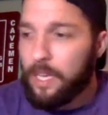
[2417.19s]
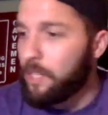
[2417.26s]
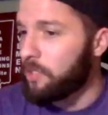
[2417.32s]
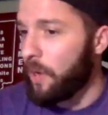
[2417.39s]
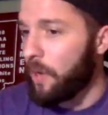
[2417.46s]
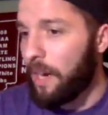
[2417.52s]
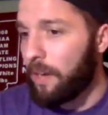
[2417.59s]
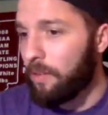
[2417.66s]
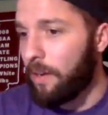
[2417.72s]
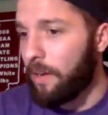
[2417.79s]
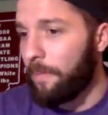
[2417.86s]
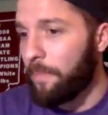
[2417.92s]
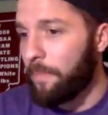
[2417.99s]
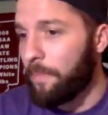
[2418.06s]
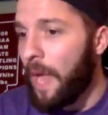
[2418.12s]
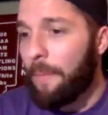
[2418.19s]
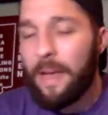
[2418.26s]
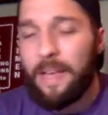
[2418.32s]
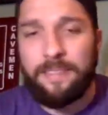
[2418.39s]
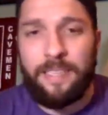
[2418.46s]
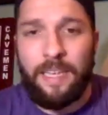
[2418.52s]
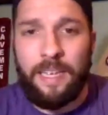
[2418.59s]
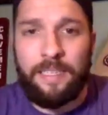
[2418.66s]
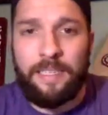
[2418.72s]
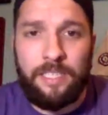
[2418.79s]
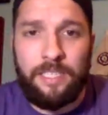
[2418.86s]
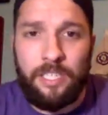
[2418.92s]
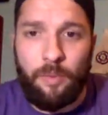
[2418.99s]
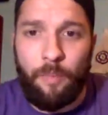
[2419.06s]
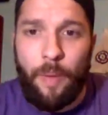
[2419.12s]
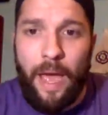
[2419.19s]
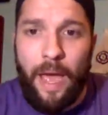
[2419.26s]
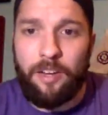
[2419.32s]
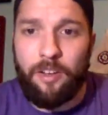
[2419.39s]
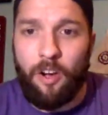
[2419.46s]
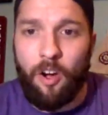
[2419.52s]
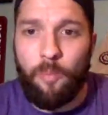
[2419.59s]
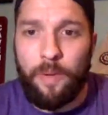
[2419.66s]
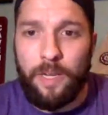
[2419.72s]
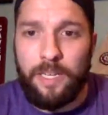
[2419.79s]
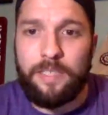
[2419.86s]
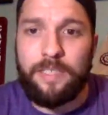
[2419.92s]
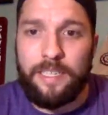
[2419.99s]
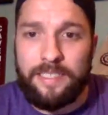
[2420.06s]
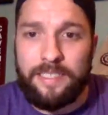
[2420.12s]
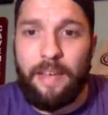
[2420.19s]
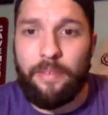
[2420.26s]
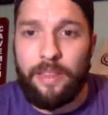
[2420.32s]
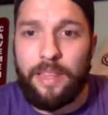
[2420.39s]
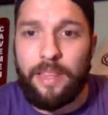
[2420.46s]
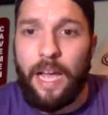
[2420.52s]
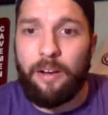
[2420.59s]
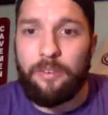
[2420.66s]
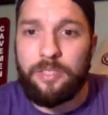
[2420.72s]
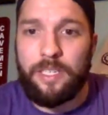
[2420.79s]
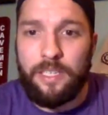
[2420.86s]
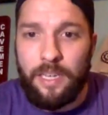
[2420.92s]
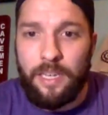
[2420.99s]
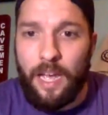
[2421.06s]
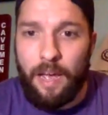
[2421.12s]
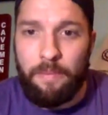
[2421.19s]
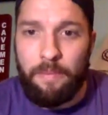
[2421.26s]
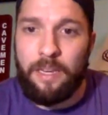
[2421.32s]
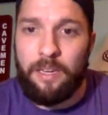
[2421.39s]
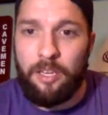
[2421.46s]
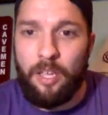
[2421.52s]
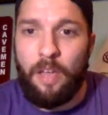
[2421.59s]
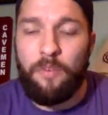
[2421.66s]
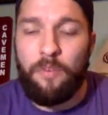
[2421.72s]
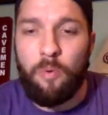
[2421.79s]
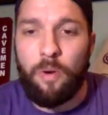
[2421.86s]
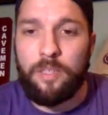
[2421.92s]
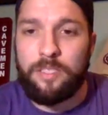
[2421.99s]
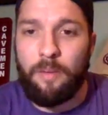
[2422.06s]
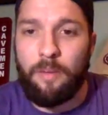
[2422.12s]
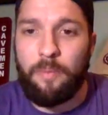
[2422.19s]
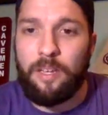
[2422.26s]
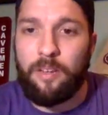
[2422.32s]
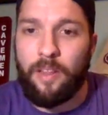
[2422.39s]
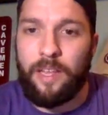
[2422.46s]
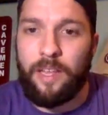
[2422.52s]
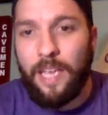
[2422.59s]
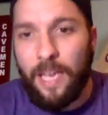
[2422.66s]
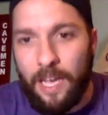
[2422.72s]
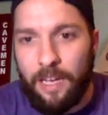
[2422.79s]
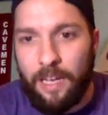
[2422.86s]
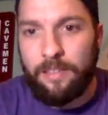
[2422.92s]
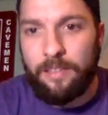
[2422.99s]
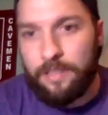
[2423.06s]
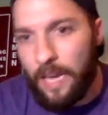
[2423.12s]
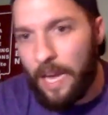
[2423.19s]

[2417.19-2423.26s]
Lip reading: So I'm not saying ZJ is a bad call, because at 7,000, I mean, if you want somebody, you're like, yeah,